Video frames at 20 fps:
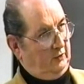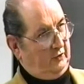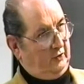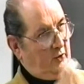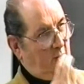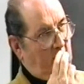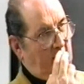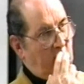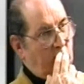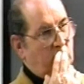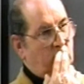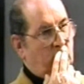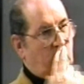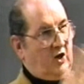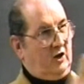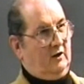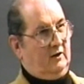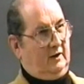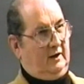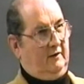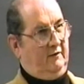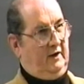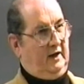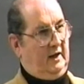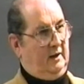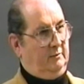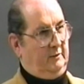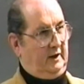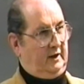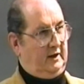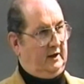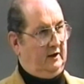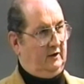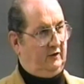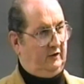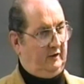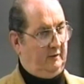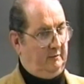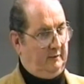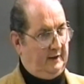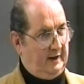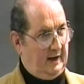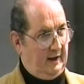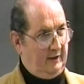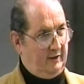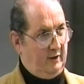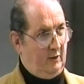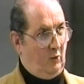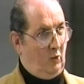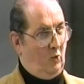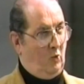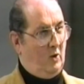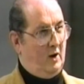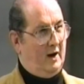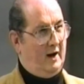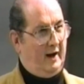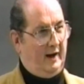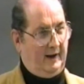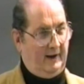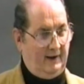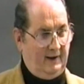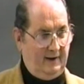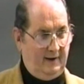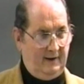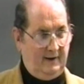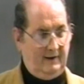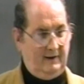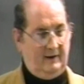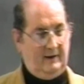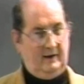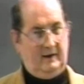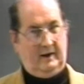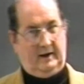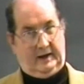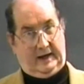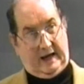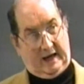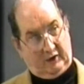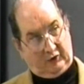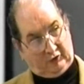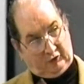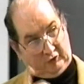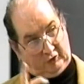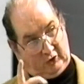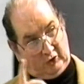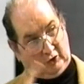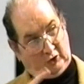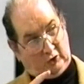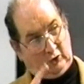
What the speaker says: was doing, giving him the kiss of death. Why? It has to